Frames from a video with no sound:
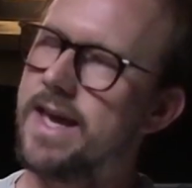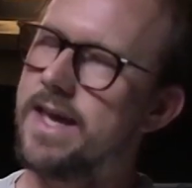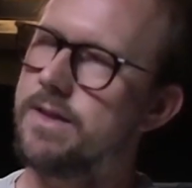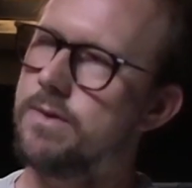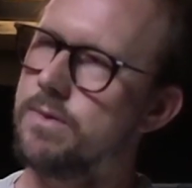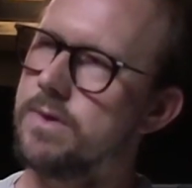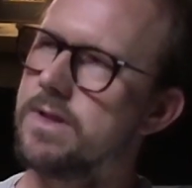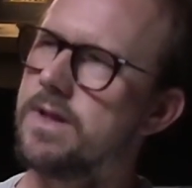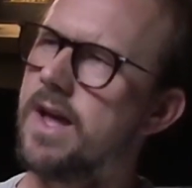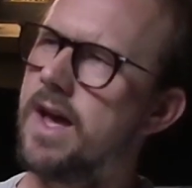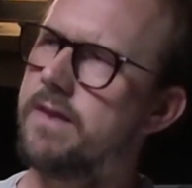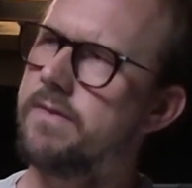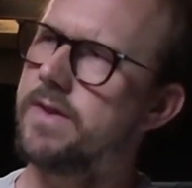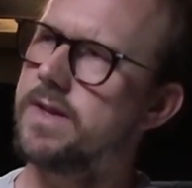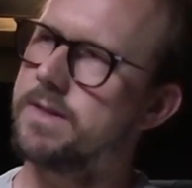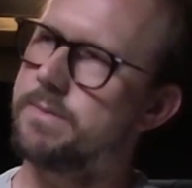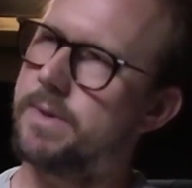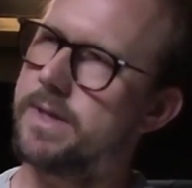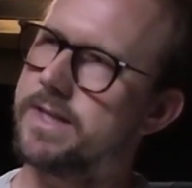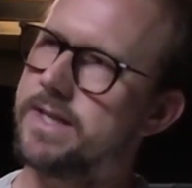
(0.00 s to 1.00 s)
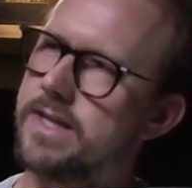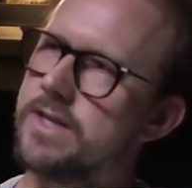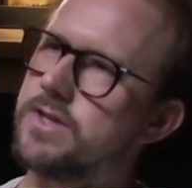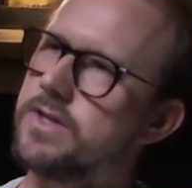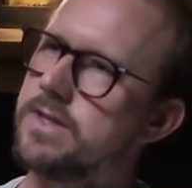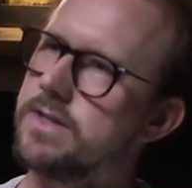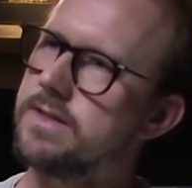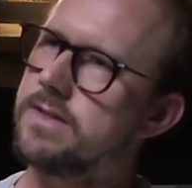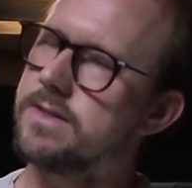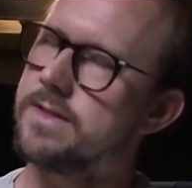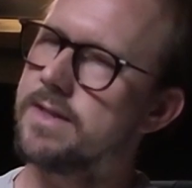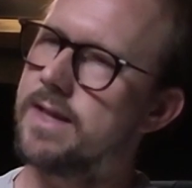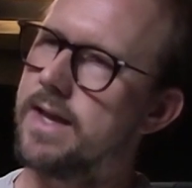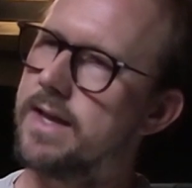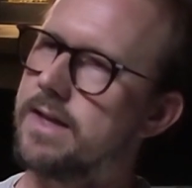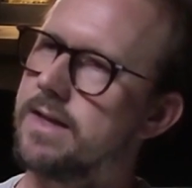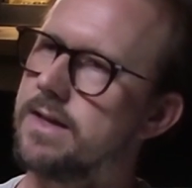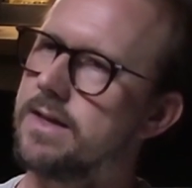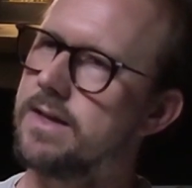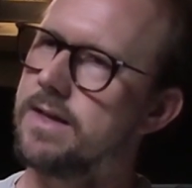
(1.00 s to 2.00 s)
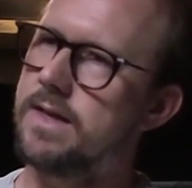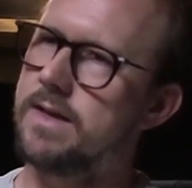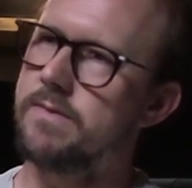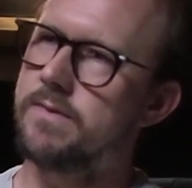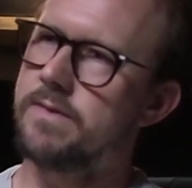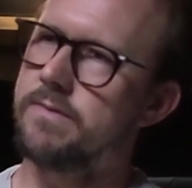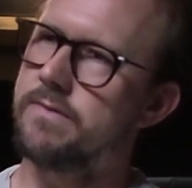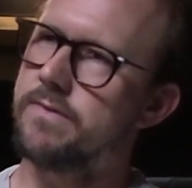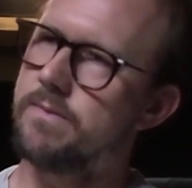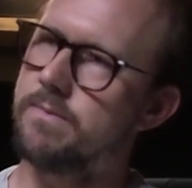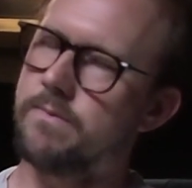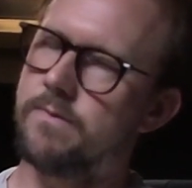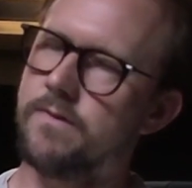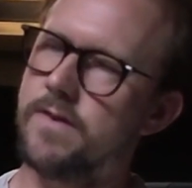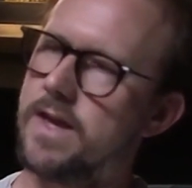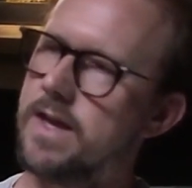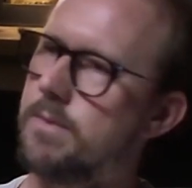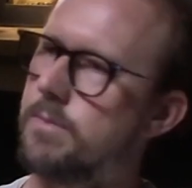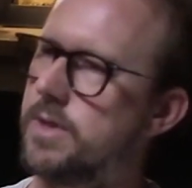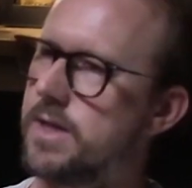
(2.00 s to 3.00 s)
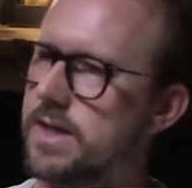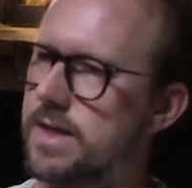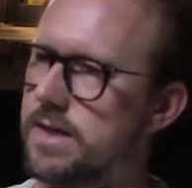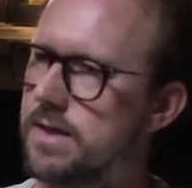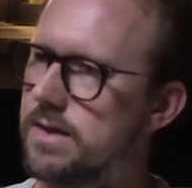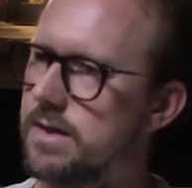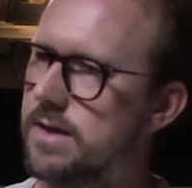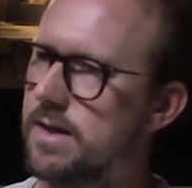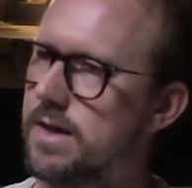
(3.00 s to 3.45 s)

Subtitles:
there were a lot of expectations, like even from family,